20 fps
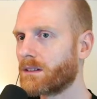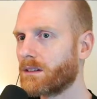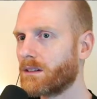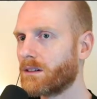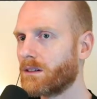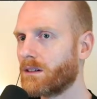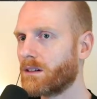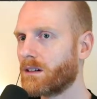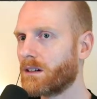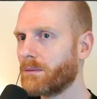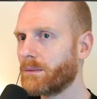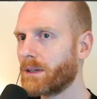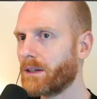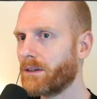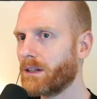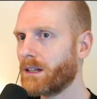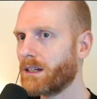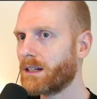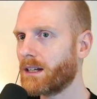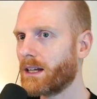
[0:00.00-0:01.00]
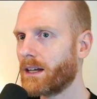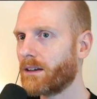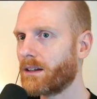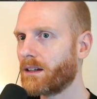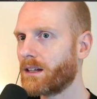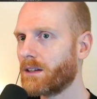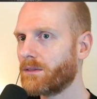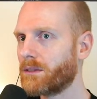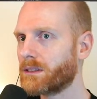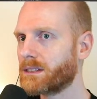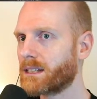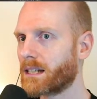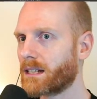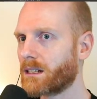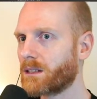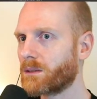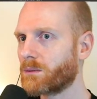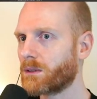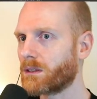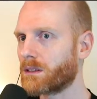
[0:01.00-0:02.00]
Or maybe have a
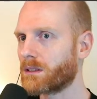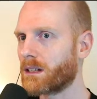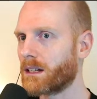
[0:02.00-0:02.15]
second one.